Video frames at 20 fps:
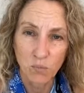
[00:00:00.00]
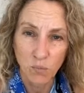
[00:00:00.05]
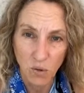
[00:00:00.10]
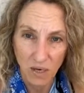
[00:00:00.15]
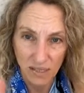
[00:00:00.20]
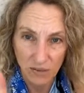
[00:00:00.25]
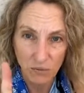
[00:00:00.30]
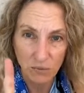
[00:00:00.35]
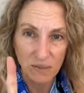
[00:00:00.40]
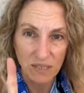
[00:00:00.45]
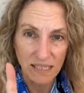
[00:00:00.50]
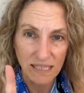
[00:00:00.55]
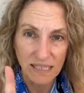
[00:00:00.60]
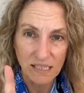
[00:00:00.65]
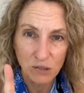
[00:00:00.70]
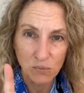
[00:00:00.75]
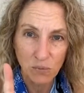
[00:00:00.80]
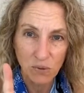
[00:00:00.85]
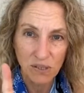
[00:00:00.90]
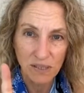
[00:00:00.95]
one
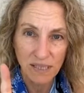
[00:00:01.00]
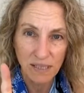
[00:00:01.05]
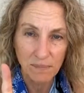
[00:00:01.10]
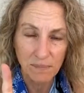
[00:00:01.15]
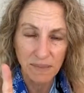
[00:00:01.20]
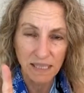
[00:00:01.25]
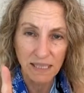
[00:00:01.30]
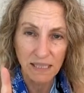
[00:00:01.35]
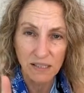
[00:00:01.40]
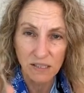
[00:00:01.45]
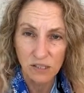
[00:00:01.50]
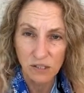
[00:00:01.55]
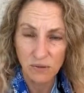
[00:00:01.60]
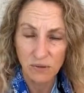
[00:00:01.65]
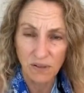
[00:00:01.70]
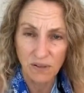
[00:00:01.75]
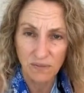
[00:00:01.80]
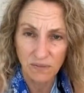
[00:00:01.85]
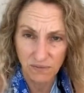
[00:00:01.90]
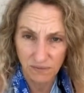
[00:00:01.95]
release word that means
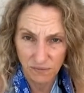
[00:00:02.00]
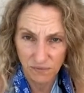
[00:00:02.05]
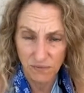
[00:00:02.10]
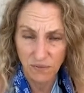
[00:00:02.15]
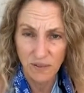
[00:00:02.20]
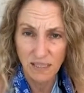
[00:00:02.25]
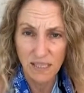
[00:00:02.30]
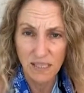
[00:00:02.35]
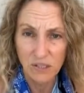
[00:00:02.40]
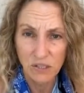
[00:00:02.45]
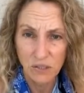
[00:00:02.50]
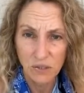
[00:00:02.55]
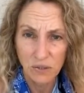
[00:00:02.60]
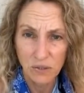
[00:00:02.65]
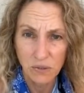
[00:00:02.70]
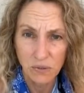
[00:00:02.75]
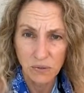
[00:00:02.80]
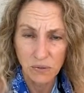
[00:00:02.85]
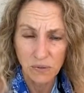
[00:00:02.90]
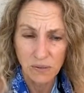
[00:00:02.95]
you're free
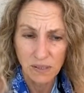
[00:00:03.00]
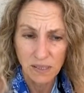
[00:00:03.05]
to